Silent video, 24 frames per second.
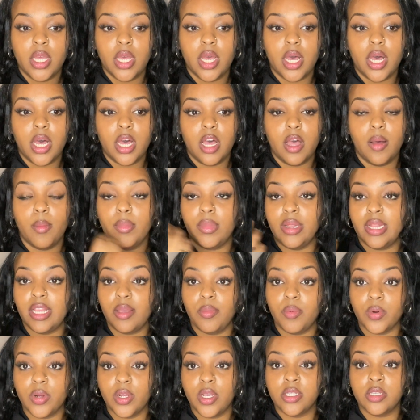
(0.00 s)

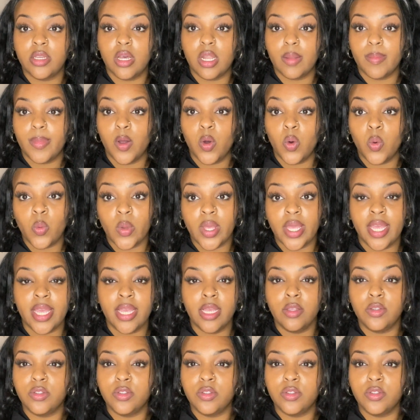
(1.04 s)
Libra is all about we.